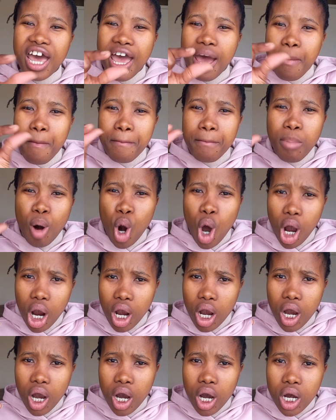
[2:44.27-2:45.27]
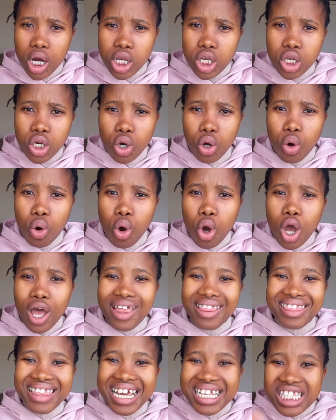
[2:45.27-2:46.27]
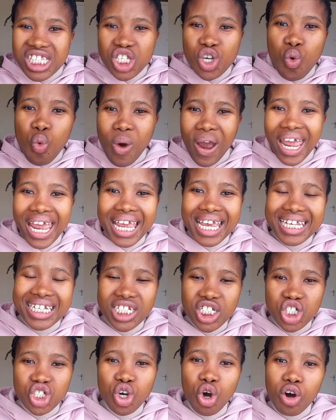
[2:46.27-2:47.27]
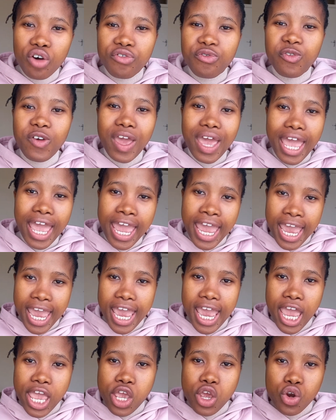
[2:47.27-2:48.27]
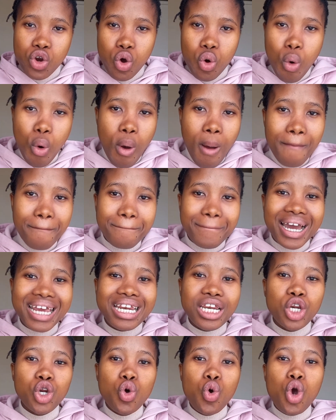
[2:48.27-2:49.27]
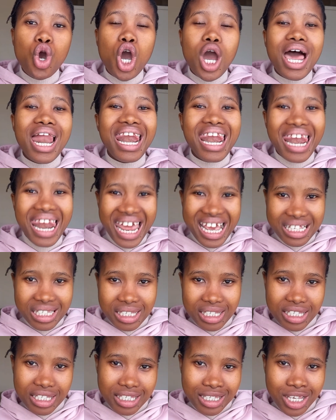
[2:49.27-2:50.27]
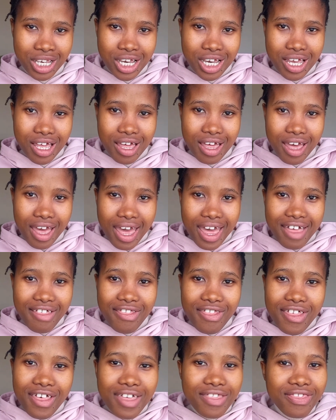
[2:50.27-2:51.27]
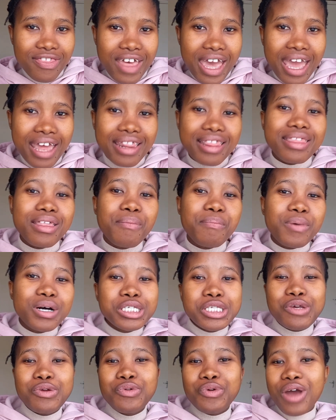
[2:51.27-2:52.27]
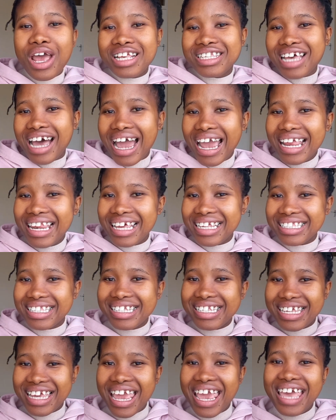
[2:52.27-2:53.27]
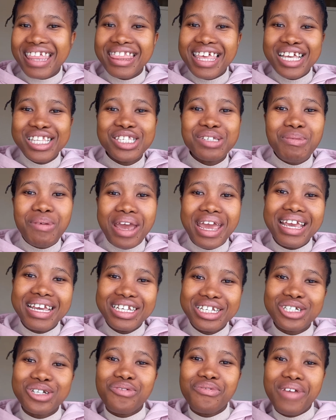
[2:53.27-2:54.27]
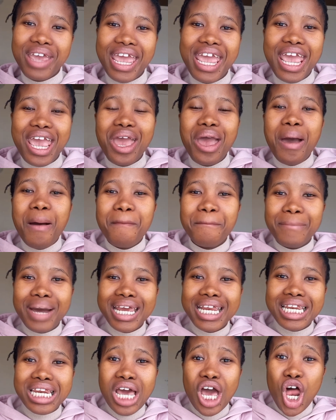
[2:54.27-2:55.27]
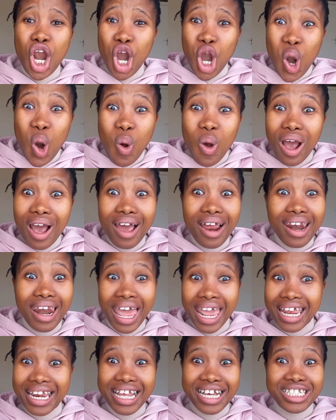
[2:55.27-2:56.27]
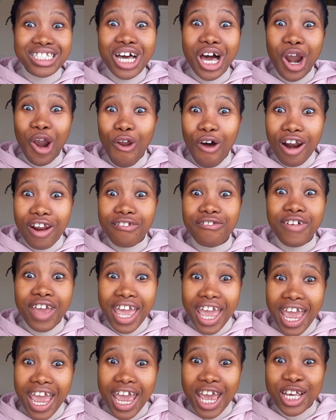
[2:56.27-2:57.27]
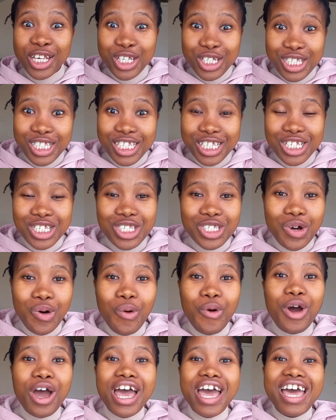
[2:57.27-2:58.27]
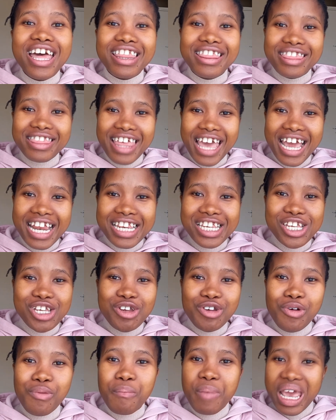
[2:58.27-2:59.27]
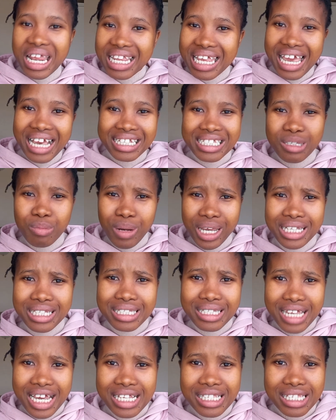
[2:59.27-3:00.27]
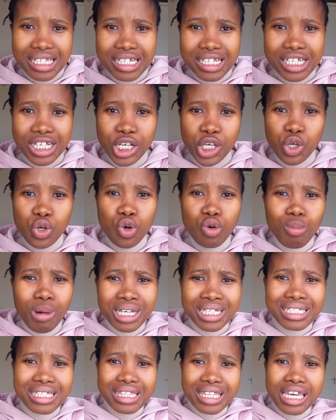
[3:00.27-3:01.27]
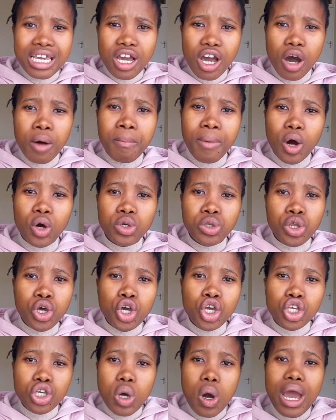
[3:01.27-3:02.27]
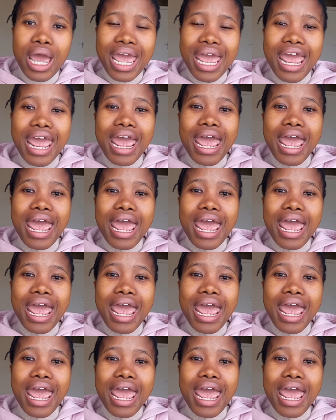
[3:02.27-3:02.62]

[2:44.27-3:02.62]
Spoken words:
block, that square inch of hair might look less than the person who has high density hair. That square inch of hair might look like there's a lot of hair, you see. So that better explains density. Must think about your hair,